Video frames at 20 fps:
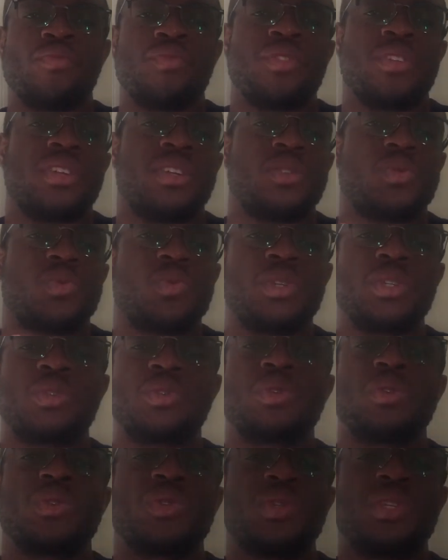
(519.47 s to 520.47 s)
it went
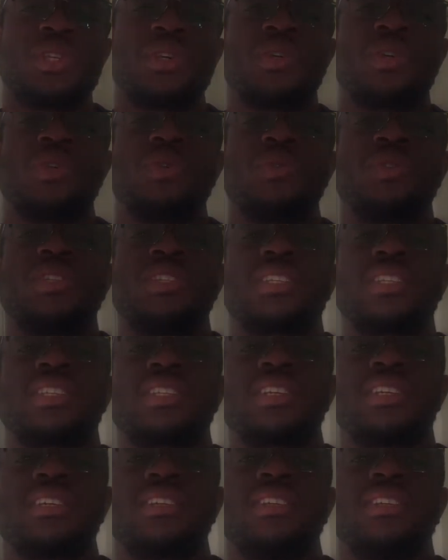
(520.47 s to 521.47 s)
on to include
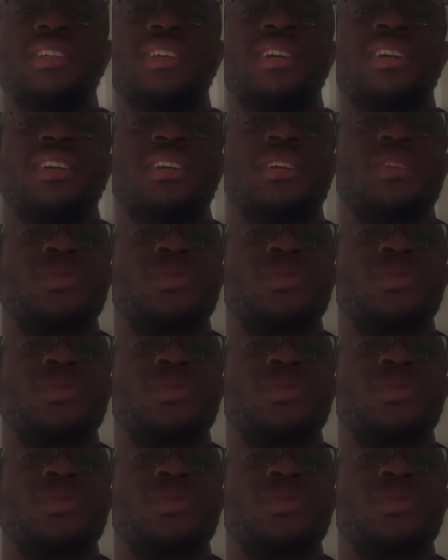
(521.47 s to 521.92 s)
structure, it